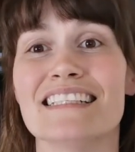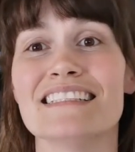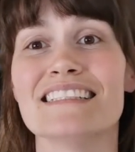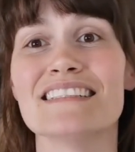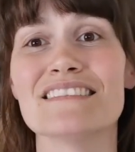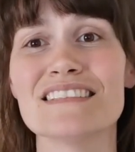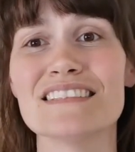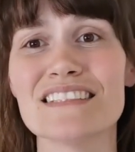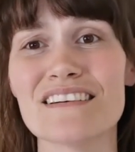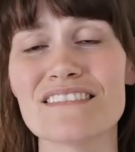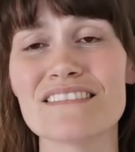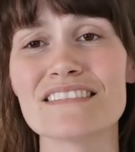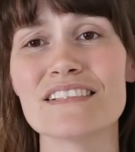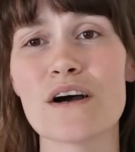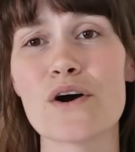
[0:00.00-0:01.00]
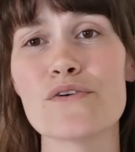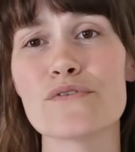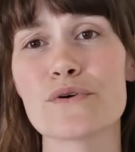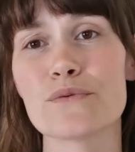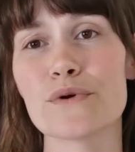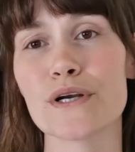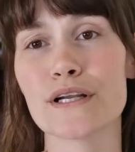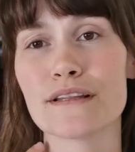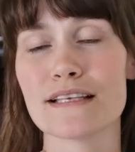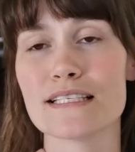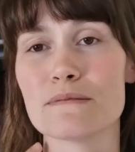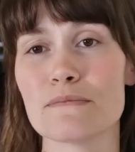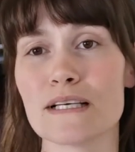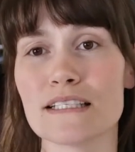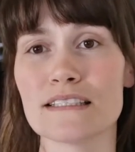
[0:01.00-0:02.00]
So don't overwork
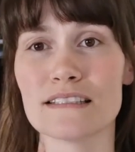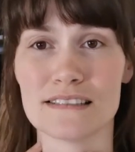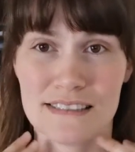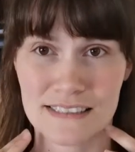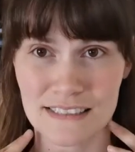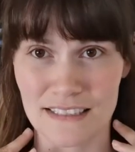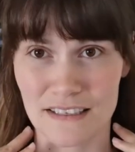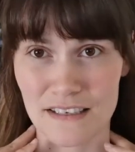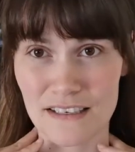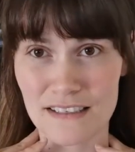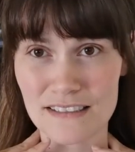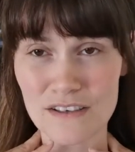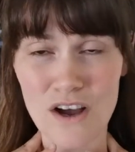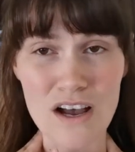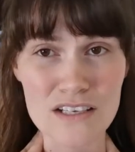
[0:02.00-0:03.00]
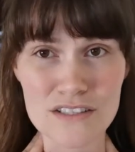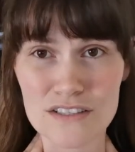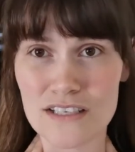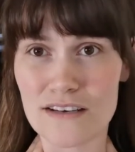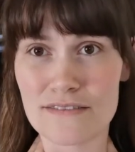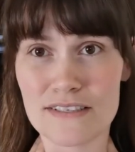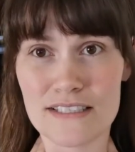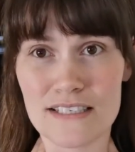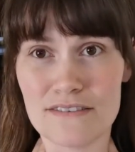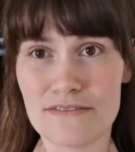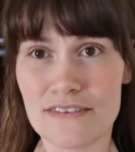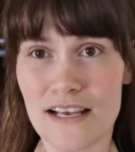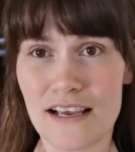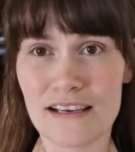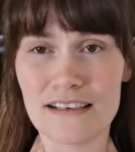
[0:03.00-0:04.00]
these muscles, cause yourself a stiff
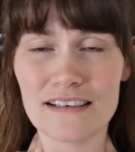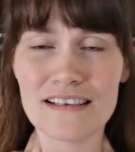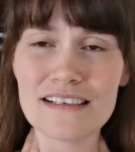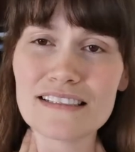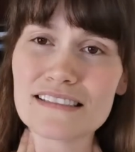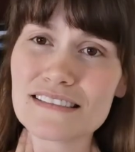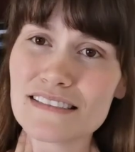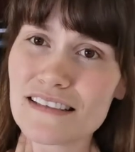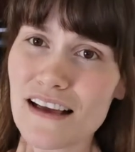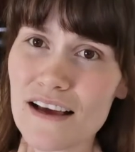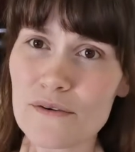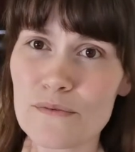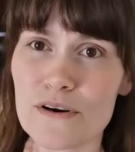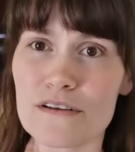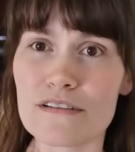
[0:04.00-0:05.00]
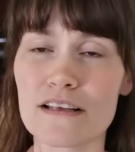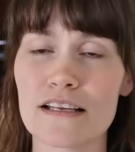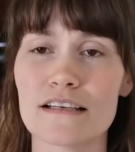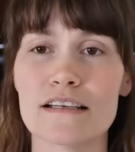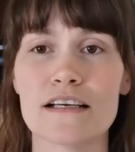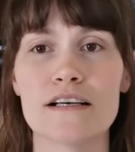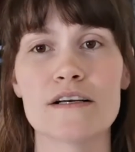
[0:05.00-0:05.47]
neck. It's not worth it.